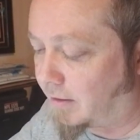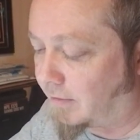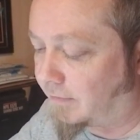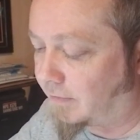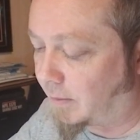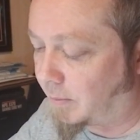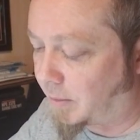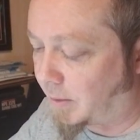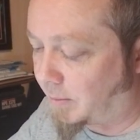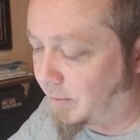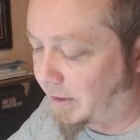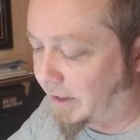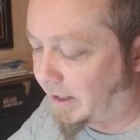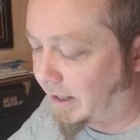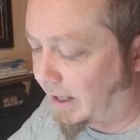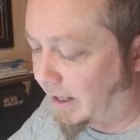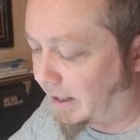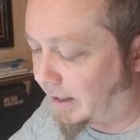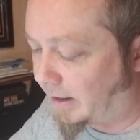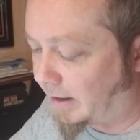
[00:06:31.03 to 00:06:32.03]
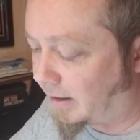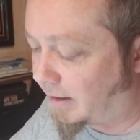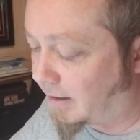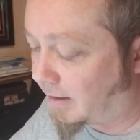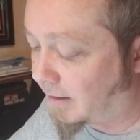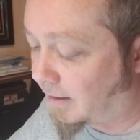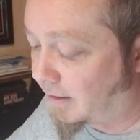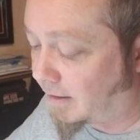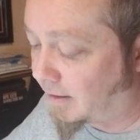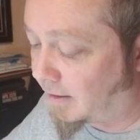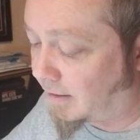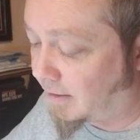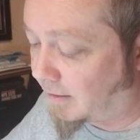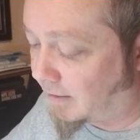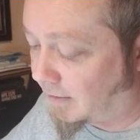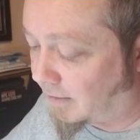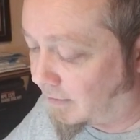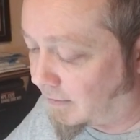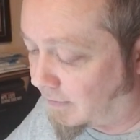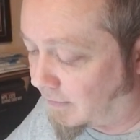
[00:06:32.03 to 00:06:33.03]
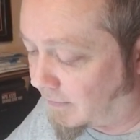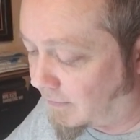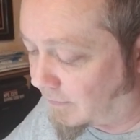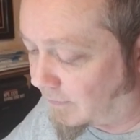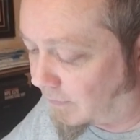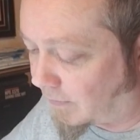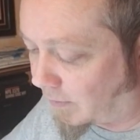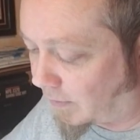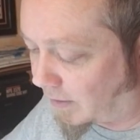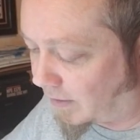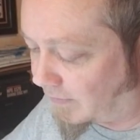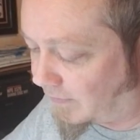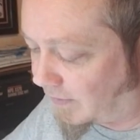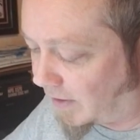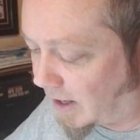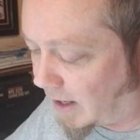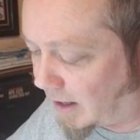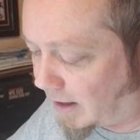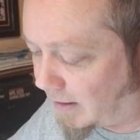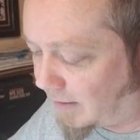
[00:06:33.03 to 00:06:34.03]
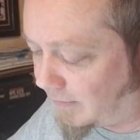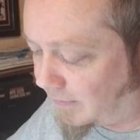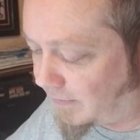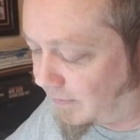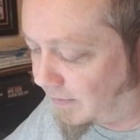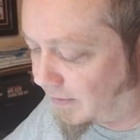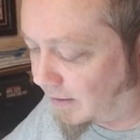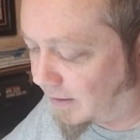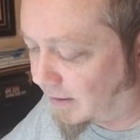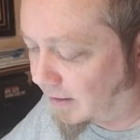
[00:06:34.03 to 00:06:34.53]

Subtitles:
flip them again 4 to 5,